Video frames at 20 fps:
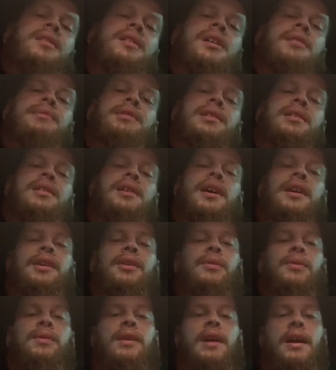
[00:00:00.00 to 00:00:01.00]
I mean, I
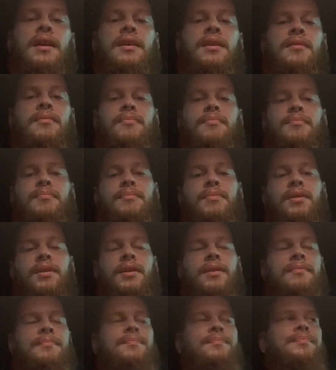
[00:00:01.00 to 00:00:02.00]
don't get it,
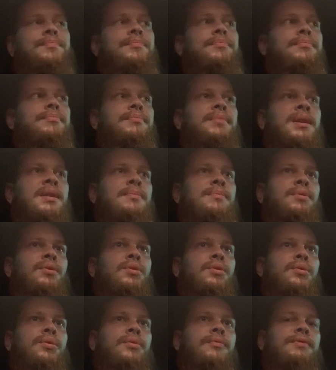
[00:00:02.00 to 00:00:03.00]
but
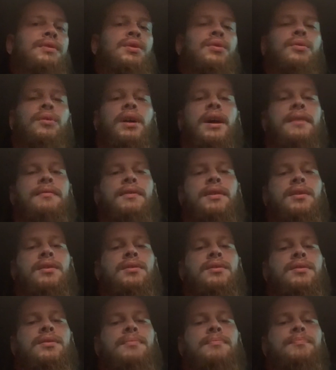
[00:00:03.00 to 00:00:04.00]
people view life
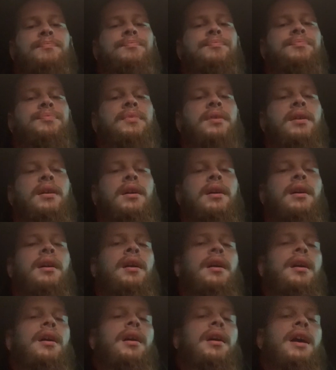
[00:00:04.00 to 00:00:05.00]
as
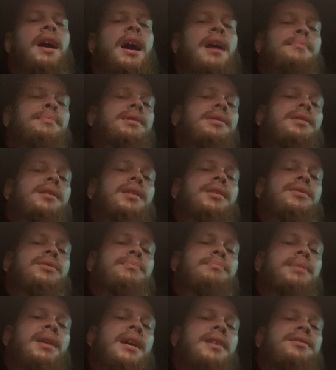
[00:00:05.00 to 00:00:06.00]
uh, happiness,
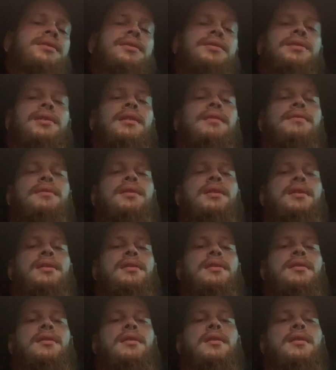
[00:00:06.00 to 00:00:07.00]

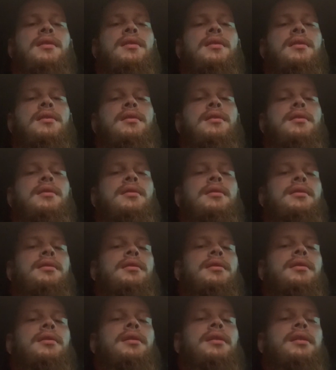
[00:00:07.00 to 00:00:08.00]
positivity,
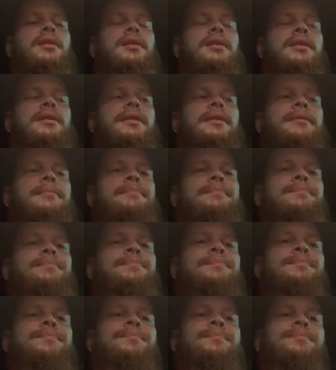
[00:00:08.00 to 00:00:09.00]
uh,
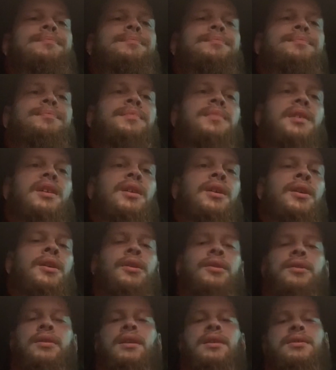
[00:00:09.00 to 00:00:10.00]

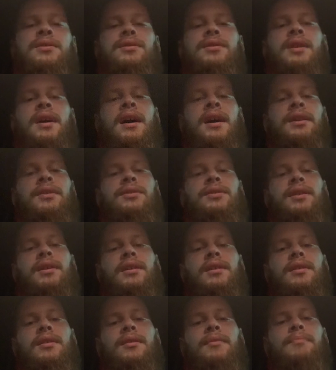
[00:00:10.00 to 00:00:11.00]
all this
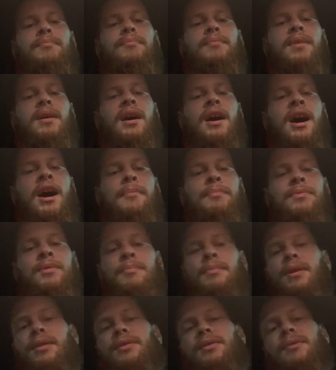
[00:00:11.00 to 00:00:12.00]
toxic
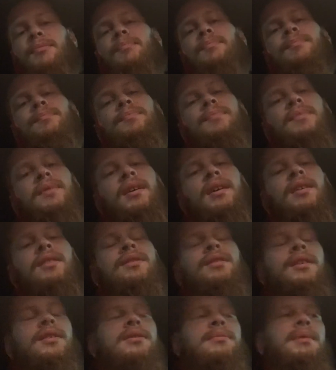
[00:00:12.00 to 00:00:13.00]
optimism
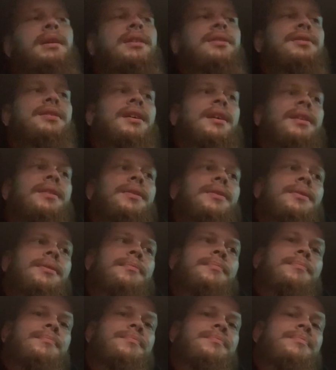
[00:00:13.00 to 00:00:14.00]
that doesn't make sense,
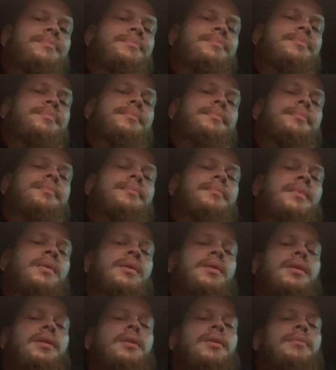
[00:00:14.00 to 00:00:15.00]

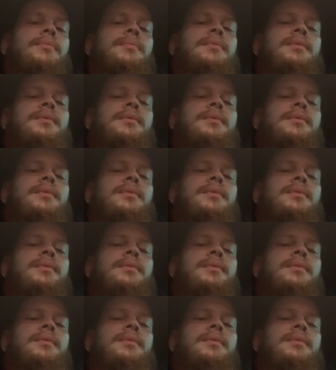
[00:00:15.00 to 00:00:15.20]
you know.